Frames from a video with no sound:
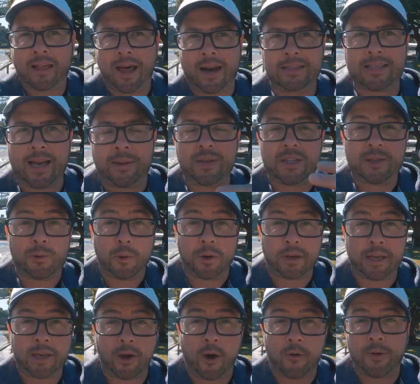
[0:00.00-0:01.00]
a lot of times it's
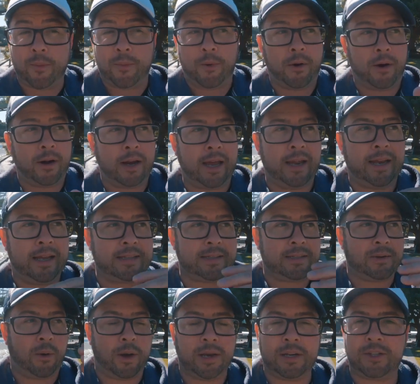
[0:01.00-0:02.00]
working overboard and
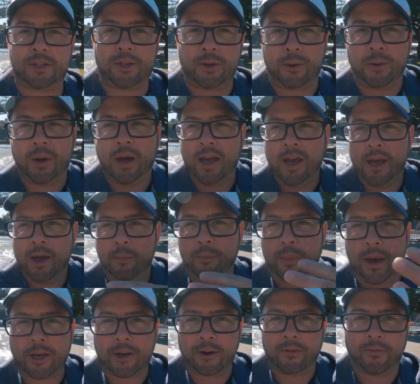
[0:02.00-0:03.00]
it's going to
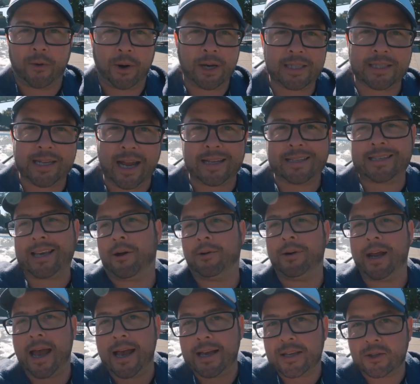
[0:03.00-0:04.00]
make your voice not
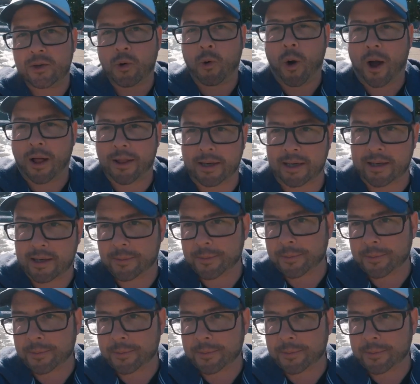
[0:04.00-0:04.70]
sound as quality.